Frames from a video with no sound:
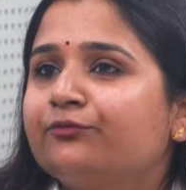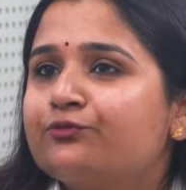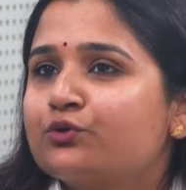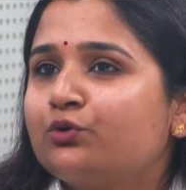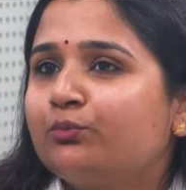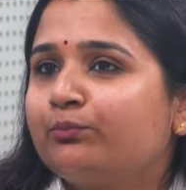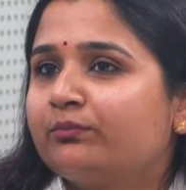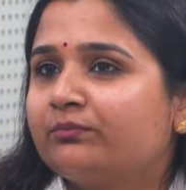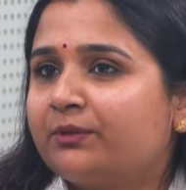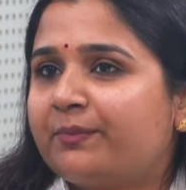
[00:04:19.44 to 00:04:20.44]
so
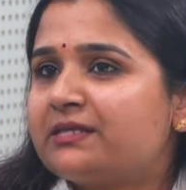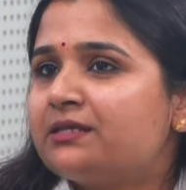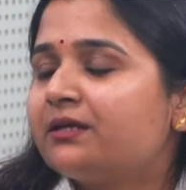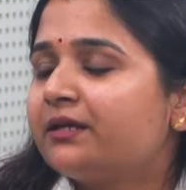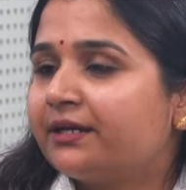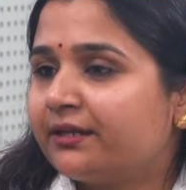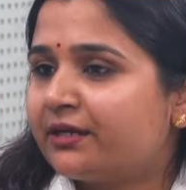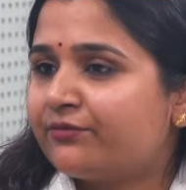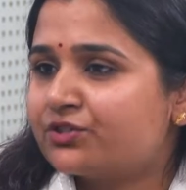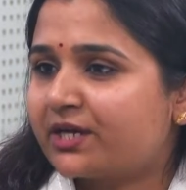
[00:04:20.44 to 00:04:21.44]
the basic
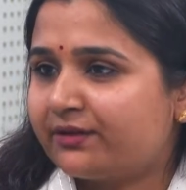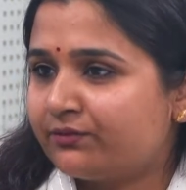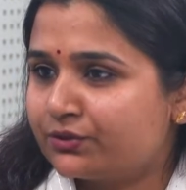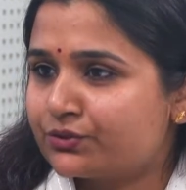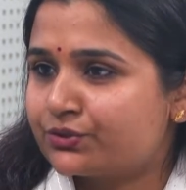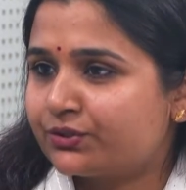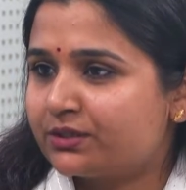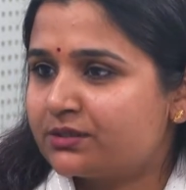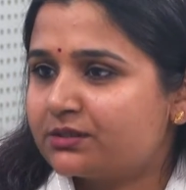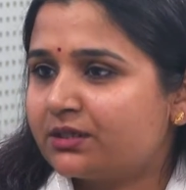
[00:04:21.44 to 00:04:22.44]
criteria which I have understood
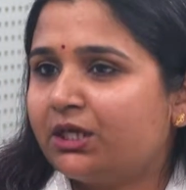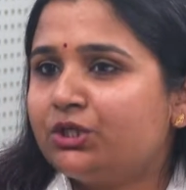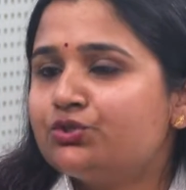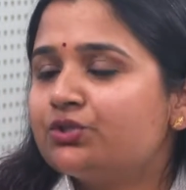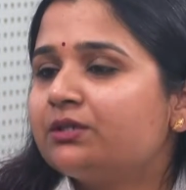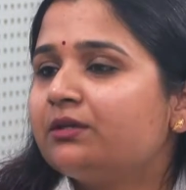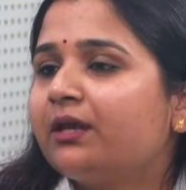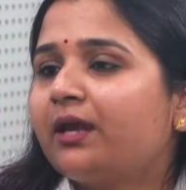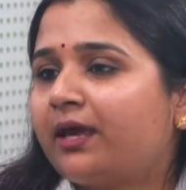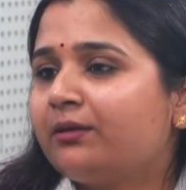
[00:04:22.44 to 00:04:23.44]
is
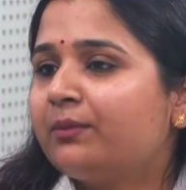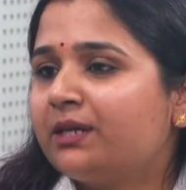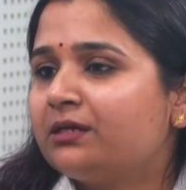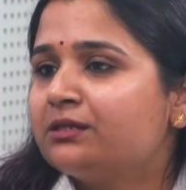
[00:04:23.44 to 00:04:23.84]
engineering and medical